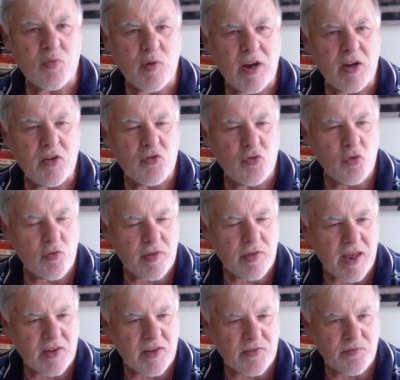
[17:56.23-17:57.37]
rated
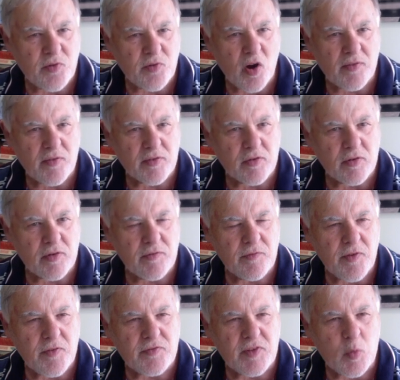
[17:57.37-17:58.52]

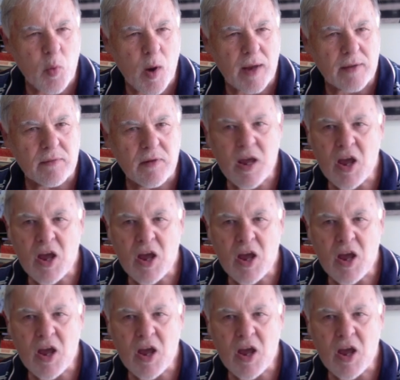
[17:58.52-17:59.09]
2,551.